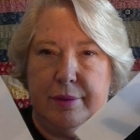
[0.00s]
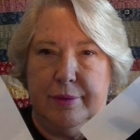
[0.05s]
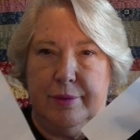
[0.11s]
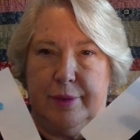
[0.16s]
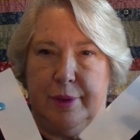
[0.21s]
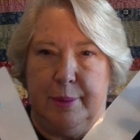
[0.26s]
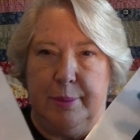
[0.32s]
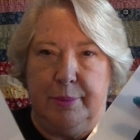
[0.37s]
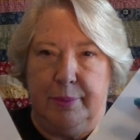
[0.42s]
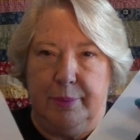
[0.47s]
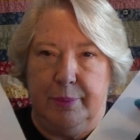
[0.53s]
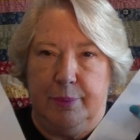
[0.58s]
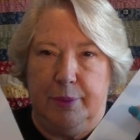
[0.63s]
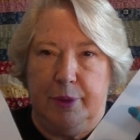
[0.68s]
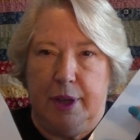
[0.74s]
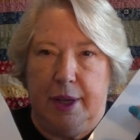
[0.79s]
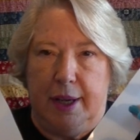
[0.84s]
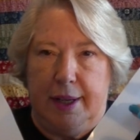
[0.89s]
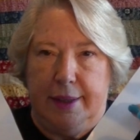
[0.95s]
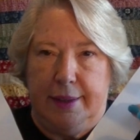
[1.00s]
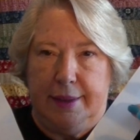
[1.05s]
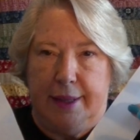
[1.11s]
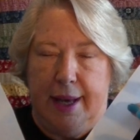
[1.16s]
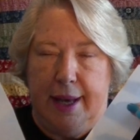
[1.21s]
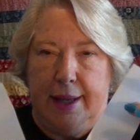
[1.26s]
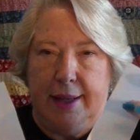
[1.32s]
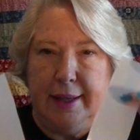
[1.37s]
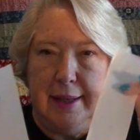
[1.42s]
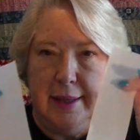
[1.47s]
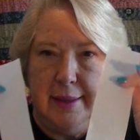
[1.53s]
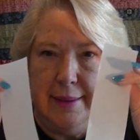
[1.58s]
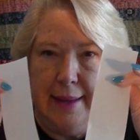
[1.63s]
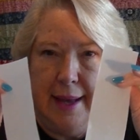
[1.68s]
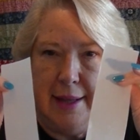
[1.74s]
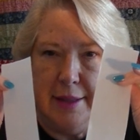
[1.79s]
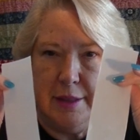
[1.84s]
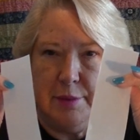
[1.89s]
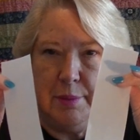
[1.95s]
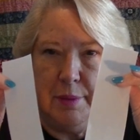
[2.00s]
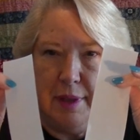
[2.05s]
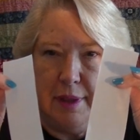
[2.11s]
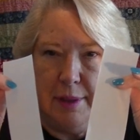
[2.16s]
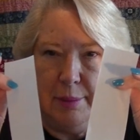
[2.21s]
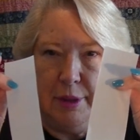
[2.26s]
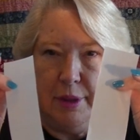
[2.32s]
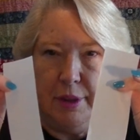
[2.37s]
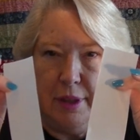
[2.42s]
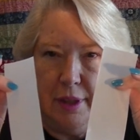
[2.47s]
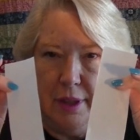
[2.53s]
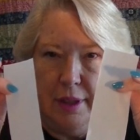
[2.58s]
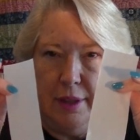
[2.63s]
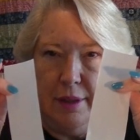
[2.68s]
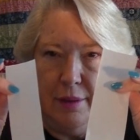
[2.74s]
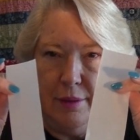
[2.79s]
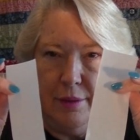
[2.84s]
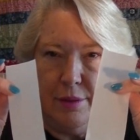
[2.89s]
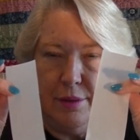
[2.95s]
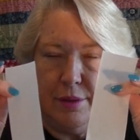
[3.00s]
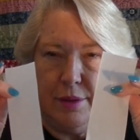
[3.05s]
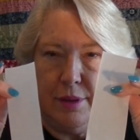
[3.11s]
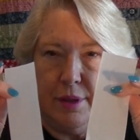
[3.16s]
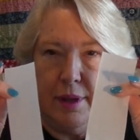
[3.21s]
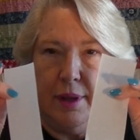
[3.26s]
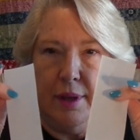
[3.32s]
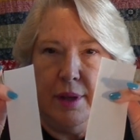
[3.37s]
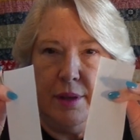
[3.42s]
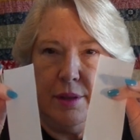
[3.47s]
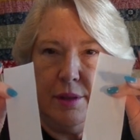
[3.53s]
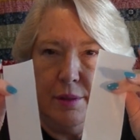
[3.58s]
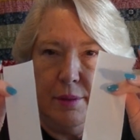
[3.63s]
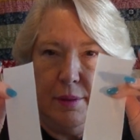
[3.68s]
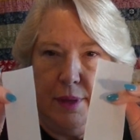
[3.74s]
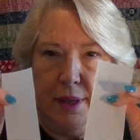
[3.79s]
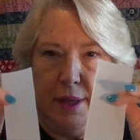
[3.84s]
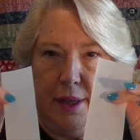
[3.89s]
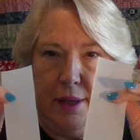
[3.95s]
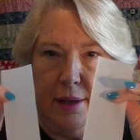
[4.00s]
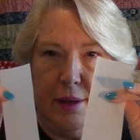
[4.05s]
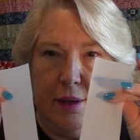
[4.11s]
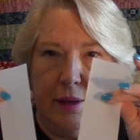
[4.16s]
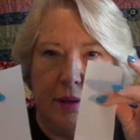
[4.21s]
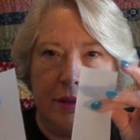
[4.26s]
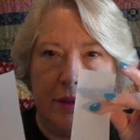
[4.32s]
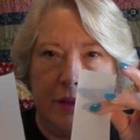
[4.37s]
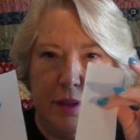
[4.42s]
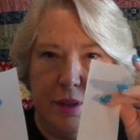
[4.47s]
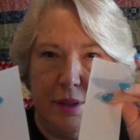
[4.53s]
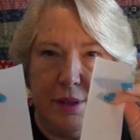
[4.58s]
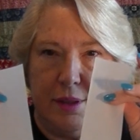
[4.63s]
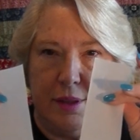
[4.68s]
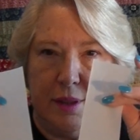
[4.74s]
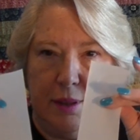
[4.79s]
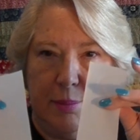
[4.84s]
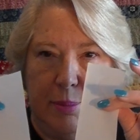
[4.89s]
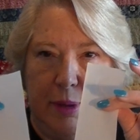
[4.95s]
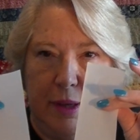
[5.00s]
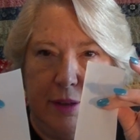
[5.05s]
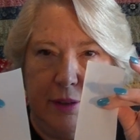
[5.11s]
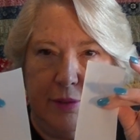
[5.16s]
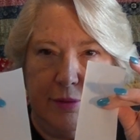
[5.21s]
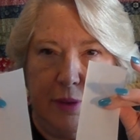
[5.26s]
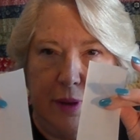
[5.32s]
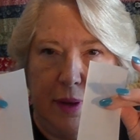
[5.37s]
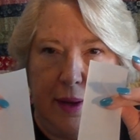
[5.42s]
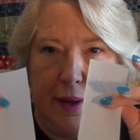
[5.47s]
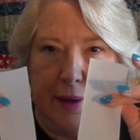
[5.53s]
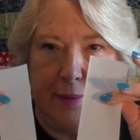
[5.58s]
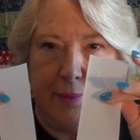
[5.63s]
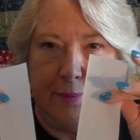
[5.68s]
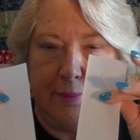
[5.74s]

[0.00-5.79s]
from cutting that, and that's what I'm going to use to adhere to this little butterfly.